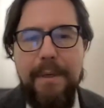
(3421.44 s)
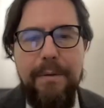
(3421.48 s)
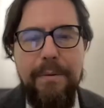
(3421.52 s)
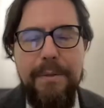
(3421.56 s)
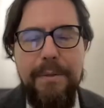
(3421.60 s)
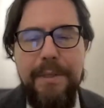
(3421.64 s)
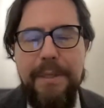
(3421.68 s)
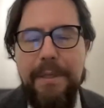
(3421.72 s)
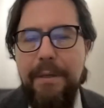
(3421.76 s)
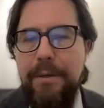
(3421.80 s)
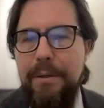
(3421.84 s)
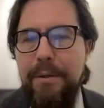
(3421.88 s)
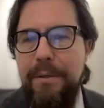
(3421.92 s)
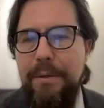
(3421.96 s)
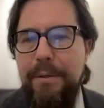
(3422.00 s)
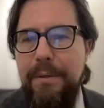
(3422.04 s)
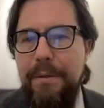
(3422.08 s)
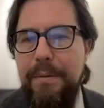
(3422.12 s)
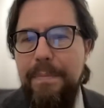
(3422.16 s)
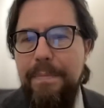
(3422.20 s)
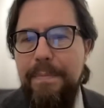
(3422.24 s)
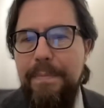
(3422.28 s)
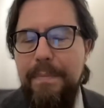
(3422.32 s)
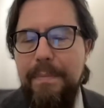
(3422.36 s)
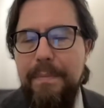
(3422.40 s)
I don't see any
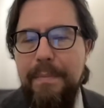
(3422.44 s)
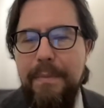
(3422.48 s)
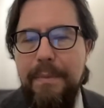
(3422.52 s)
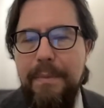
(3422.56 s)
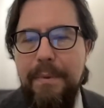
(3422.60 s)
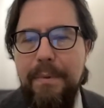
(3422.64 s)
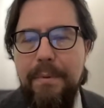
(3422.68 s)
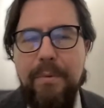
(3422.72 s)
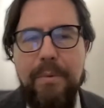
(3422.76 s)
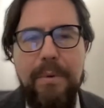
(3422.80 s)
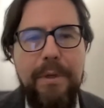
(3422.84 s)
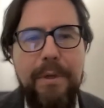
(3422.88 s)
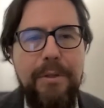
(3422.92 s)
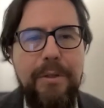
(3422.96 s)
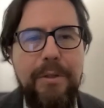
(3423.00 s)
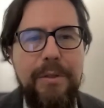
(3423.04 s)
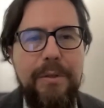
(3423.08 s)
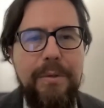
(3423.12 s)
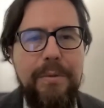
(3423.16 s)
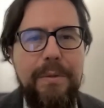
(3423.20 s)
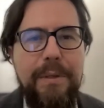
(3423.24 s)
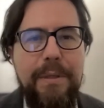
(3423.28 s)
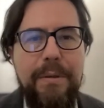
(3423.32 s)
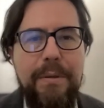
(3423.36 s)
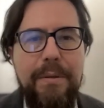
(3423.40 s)
other
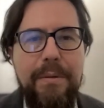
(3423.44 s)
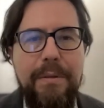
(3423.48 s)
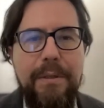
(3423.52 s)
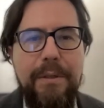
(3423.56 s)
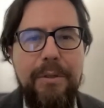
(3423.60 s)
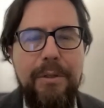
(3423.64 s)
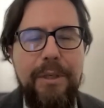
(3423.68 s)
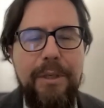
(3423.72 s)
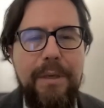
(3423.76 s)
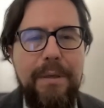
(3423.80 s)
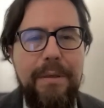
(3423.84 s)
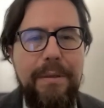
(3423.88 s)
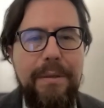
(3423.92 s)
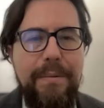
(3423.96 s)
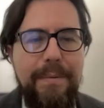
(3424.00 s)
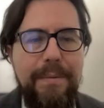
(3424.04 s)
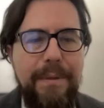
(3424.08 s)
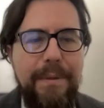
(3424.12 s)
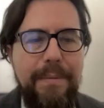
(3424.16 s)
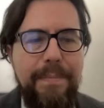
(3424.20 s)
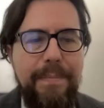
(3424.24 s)
questions on the chat.